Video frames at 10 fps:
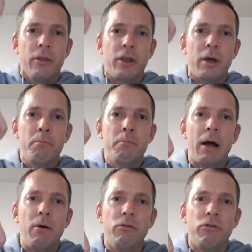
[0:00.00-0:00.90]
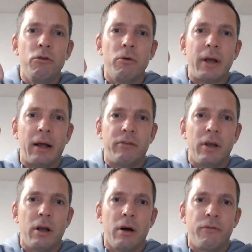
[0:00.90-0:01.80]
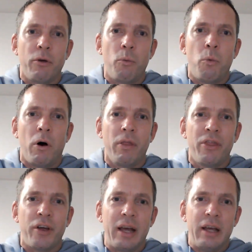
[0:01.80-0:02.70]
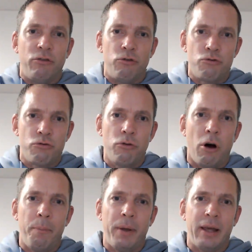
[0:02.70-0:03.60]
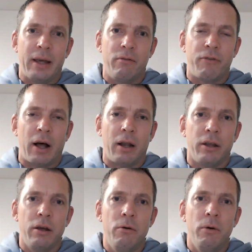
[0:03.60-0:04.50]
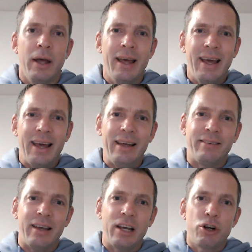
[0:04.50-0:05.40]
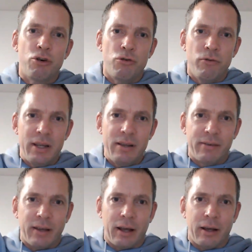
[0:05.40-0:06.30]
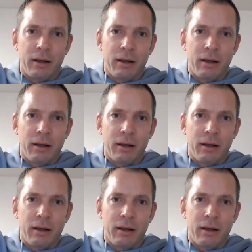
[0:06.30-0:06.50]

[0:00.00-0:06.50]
The amount you're getting of the one that is dropping in value is increasing.